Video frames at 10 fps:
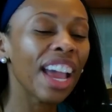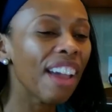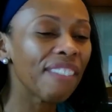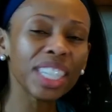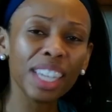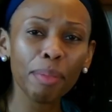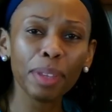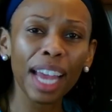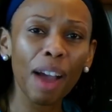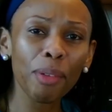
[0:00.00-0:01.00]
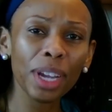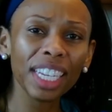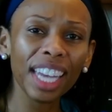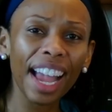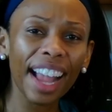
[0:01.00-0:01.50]
If it's something I really
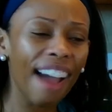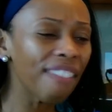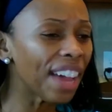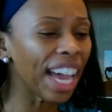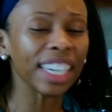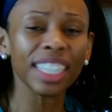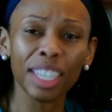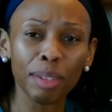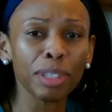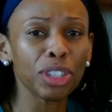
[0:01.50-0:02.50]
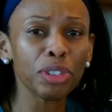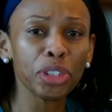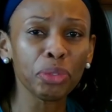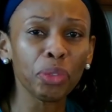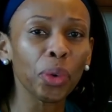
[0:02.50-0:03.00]
like, I find a
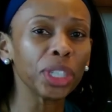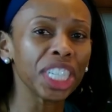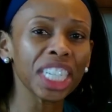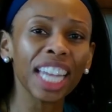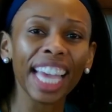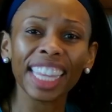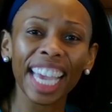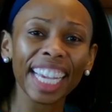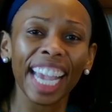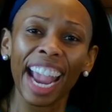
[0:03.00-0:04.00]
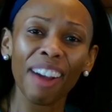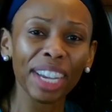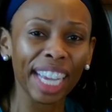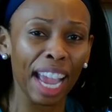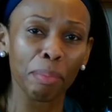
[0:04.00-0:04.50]
substitution for it. Just like that carrot
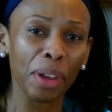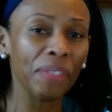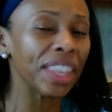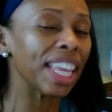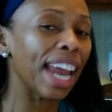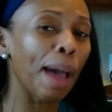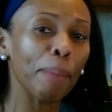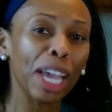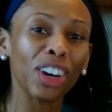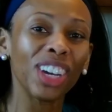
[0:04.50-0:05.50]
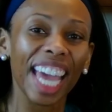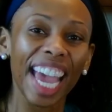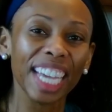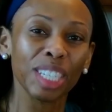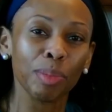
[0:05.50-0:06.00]
cake muffin that I made on
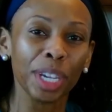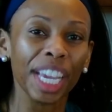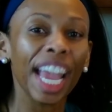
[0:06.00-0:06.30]
last week.